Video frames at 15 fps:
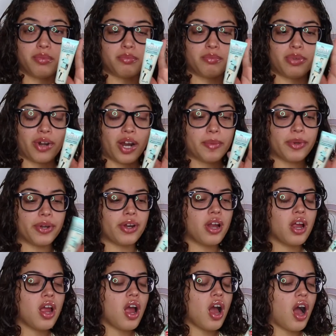primer,
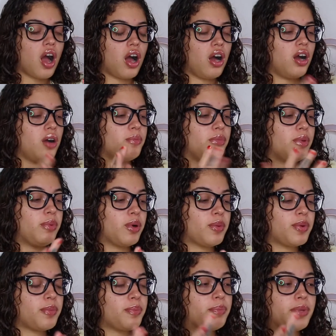the
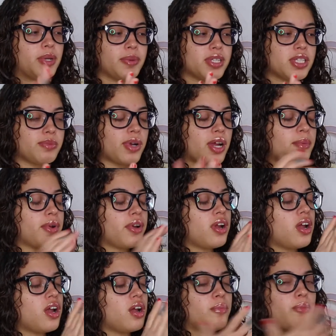pore minimizing primer,
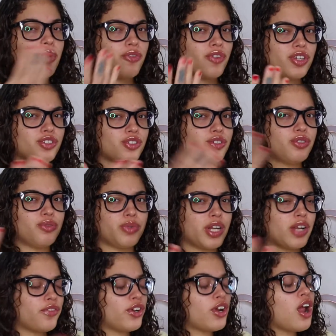Professional,
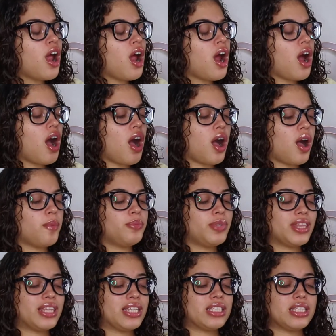whatever.
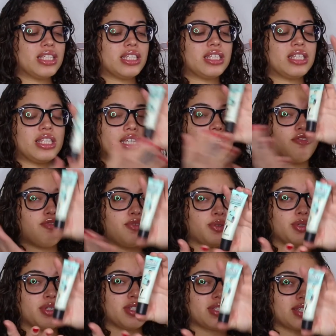But this is the
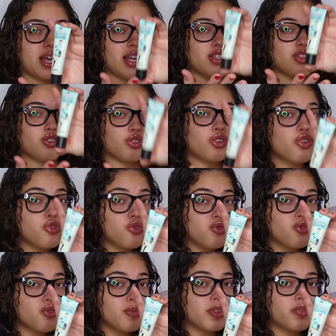full size
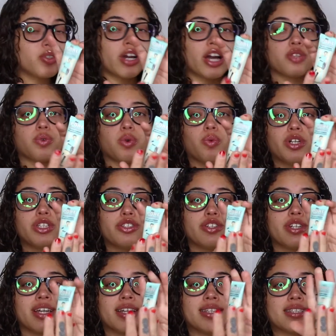tube. If you guys were
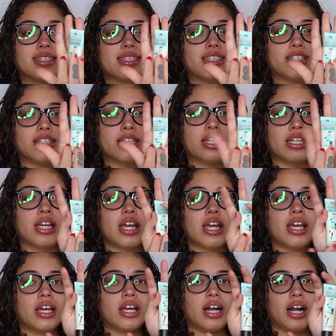wondering, it's literally
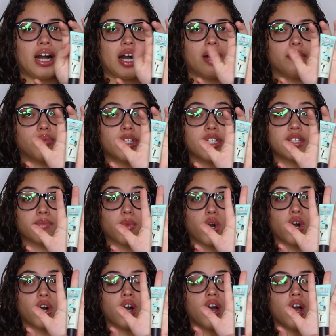pretty
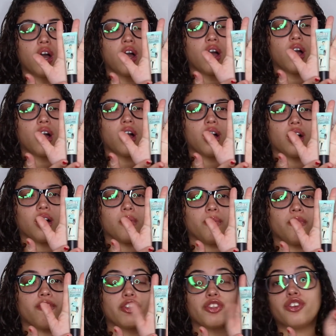small.
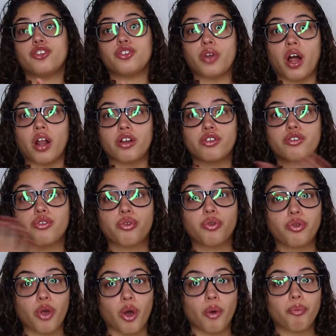For $32.
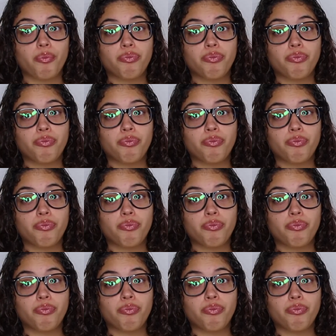So